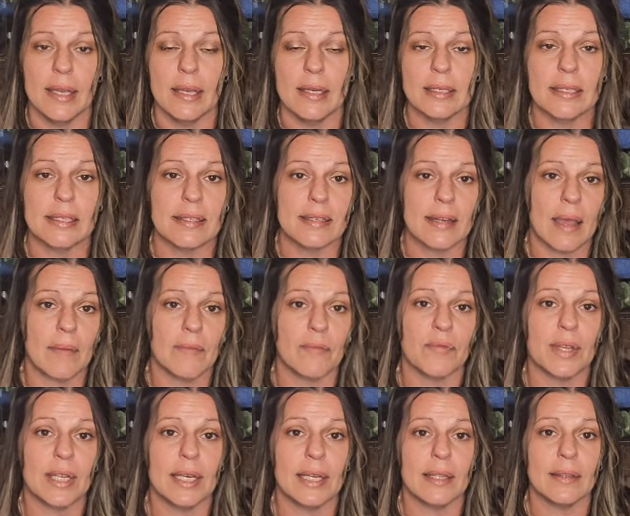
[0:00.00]
stopped
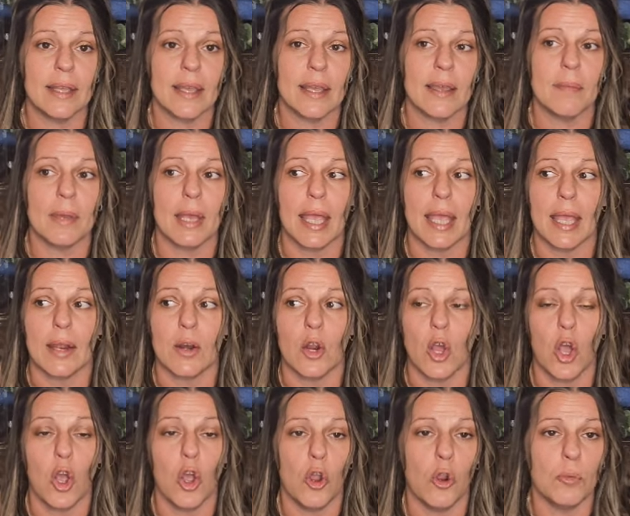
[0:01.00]
feeding them, and
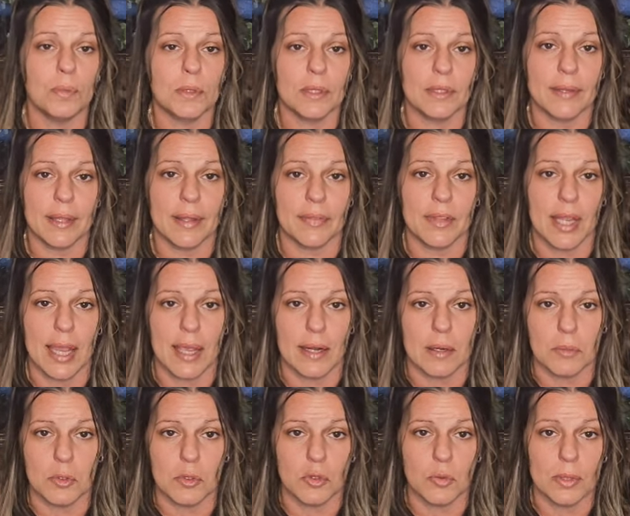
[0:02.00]
hoped that the
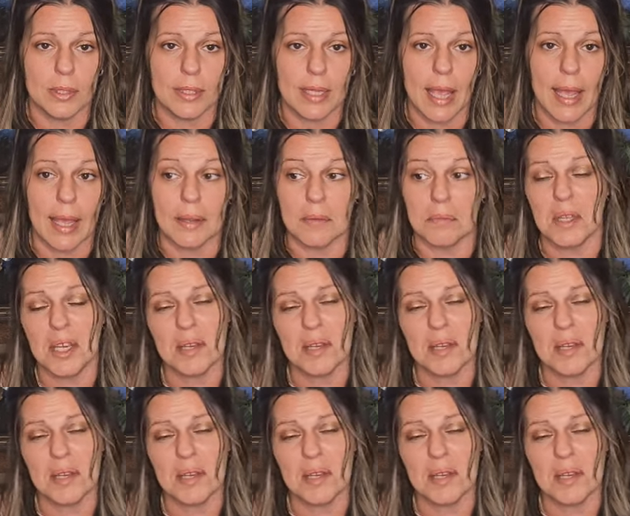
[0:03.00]
animals would die.